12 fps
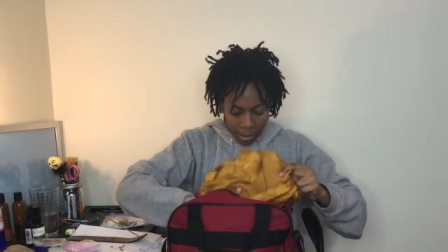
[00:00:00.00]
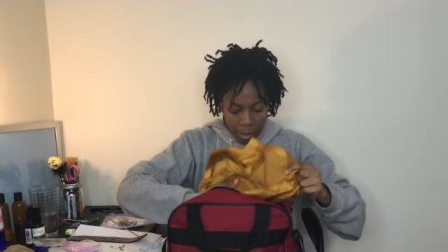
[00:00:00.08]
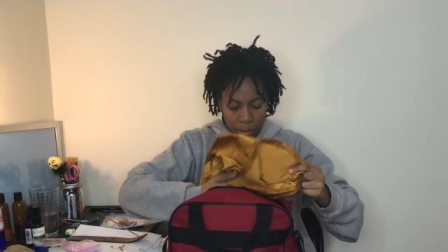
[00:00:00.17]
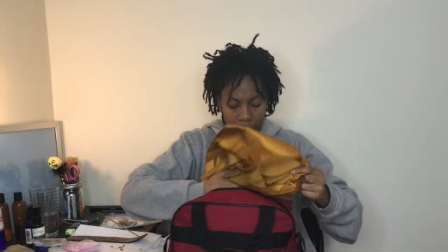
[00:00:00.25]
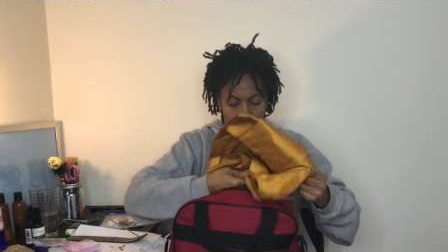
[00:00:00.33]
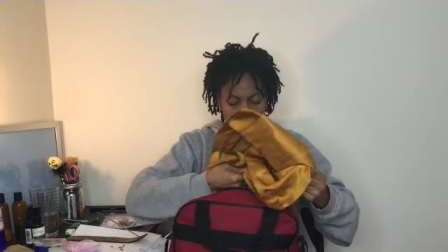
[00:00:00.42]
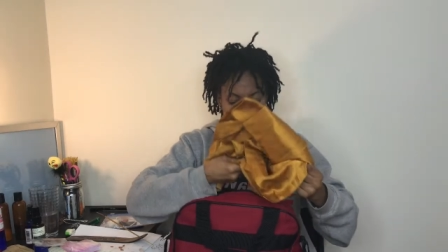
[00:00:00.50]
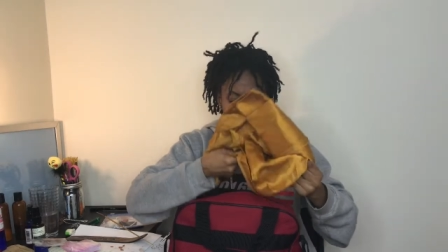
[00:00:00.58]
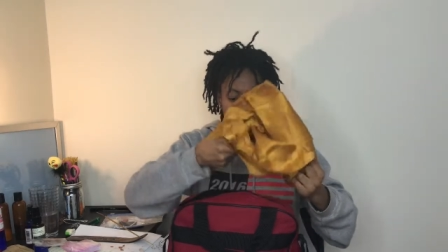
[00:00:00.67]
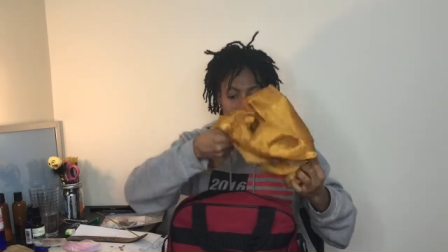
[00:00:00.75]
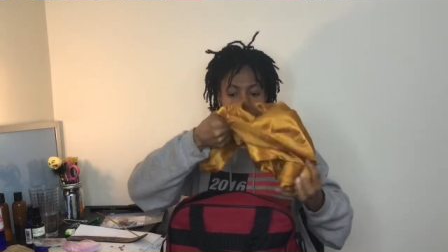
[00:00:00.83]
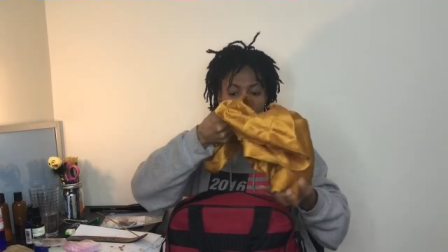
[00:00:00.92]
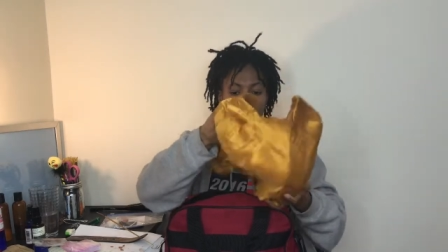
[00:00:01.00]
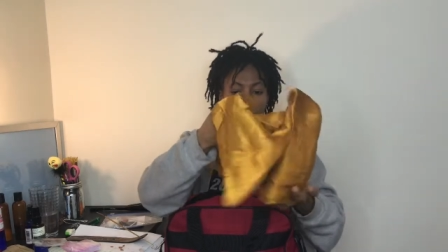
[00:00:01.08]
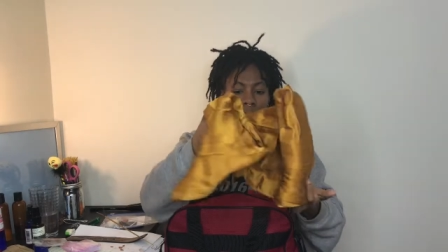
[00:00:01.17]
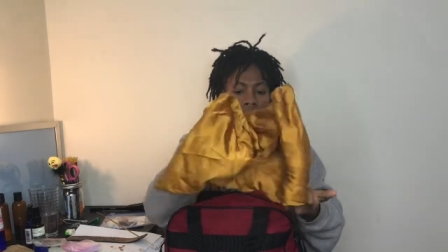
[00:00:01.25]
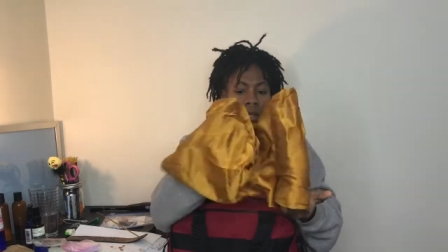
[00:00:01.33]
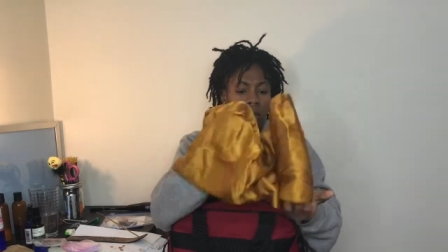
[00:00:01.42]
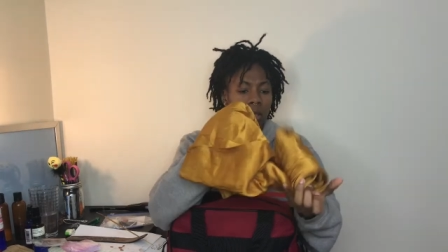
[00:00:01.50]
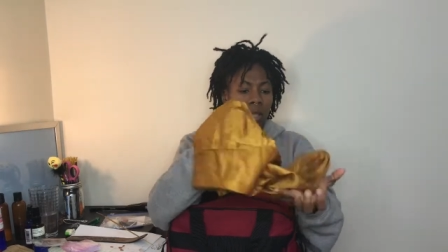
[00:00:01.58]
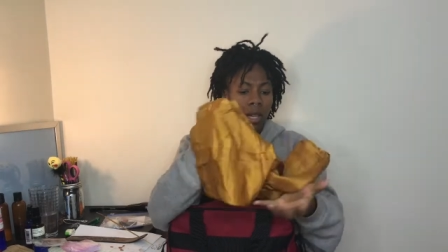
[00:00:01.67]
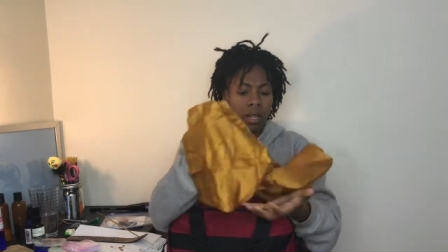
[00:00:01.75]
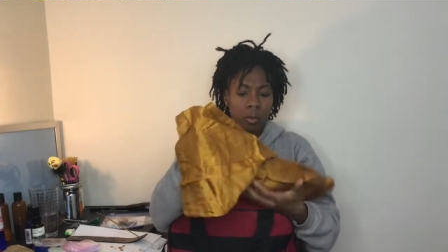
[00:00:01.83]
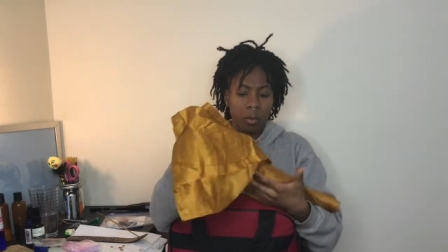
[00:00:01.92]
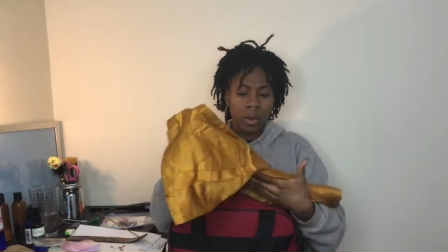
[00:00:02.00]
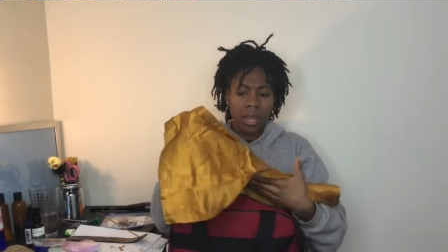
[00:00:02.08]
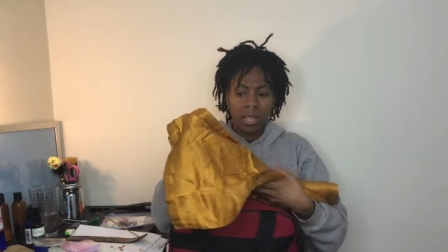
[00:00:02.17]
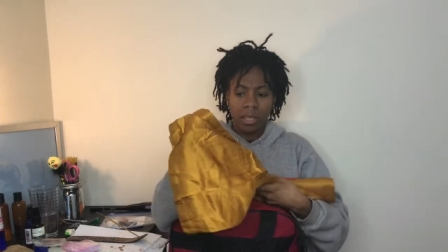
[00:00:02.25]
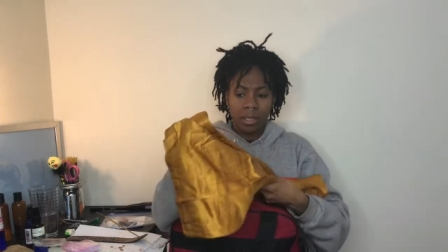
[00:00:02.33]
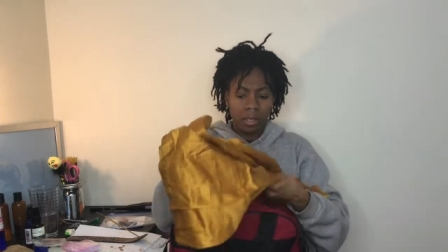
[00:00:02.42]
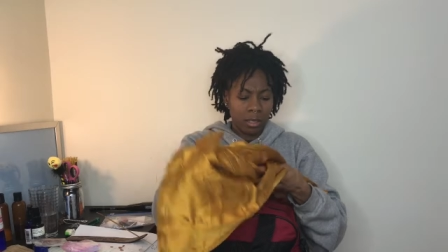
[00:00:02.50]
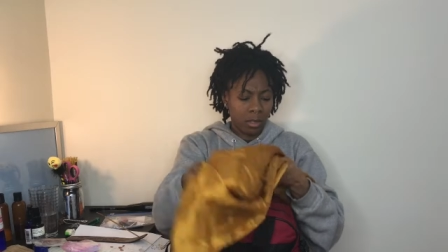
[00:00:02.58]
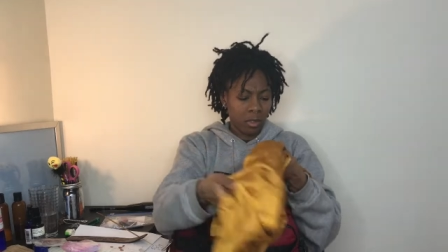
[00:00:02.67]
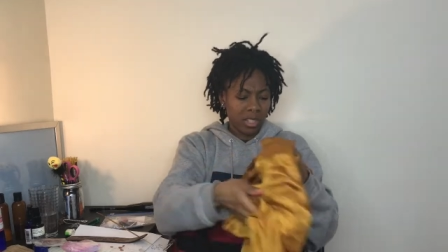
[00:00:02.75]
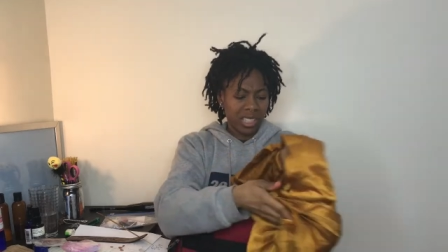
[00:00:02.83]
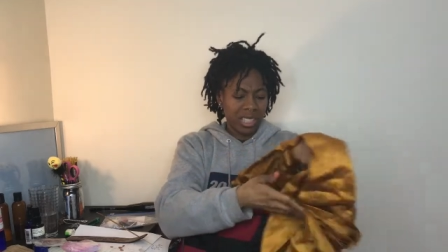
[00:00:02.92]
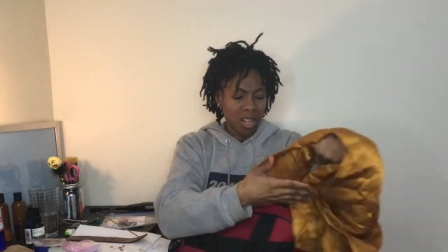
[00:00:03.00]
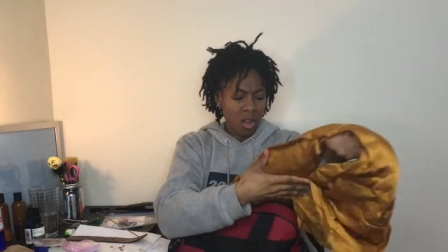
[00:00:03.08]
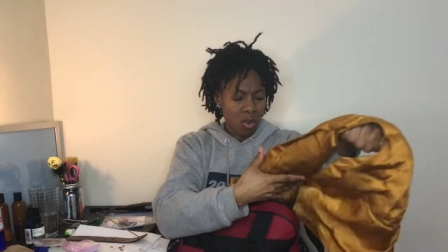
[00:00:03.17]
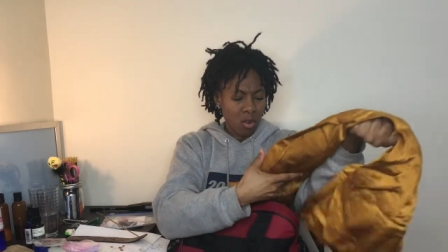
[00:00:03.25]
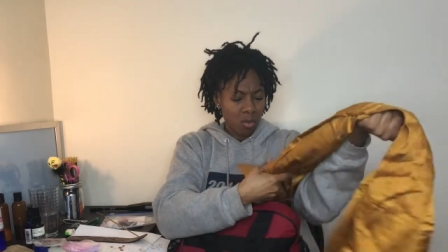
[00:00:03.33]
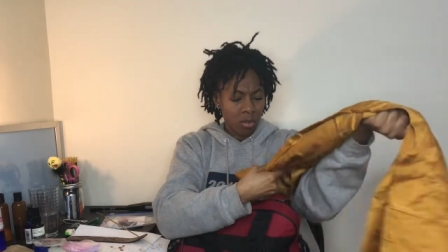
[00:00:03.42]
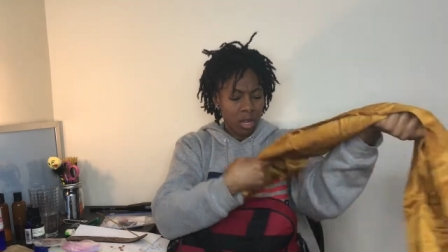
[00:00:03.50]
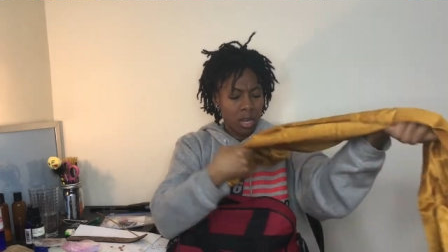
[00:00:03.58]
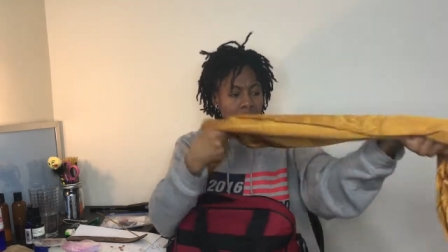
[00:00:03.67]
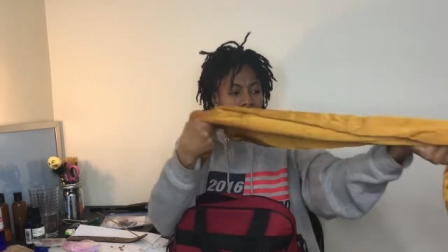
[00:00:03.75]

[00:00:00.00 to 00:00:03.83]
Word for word: some, oh, these are kind of wet. Or is it cold?